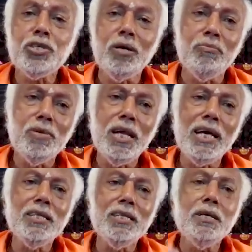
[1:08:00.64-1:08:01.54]
Visram,
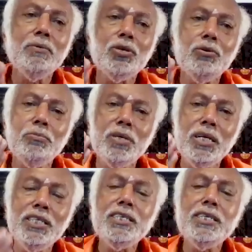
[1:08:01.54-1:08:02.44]
like the
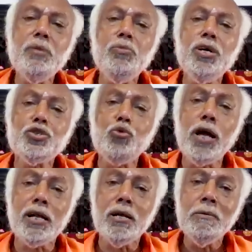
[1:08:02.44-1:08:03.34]
legendary bird
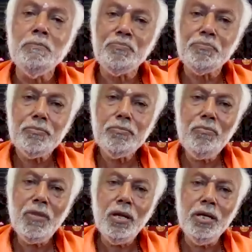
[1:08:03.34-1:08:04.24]
swan.
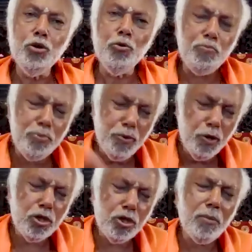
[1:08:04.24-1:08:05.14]
You
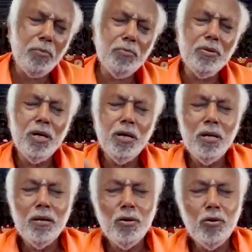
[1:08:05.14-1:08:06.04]
put the
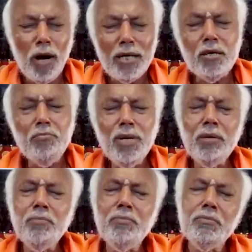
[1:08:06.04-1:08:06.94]
water
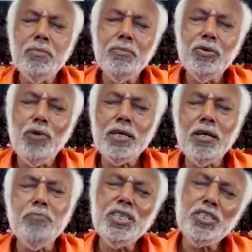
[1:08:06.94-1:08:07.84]

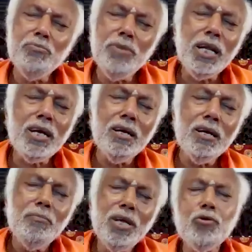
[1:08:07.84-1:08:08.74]
mixed milk
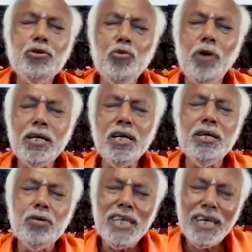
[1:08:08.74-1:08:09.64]
with water,
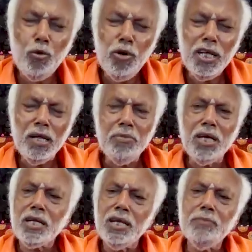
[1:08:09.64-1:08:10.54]
you will take only a
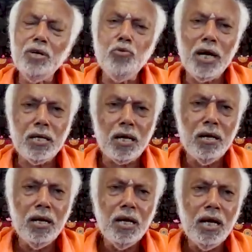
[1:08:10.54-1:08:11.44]
milk, little water.
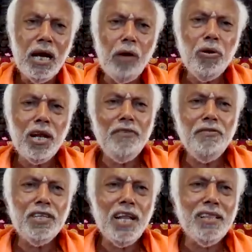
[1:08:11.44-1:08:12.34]
Our
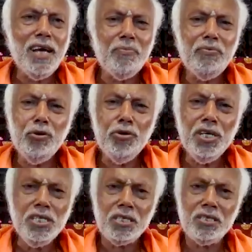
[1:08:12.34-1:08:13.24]
life is like that, few
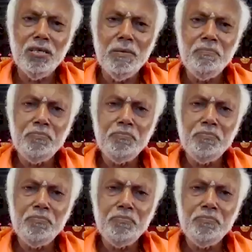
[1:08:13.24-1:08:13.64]
years.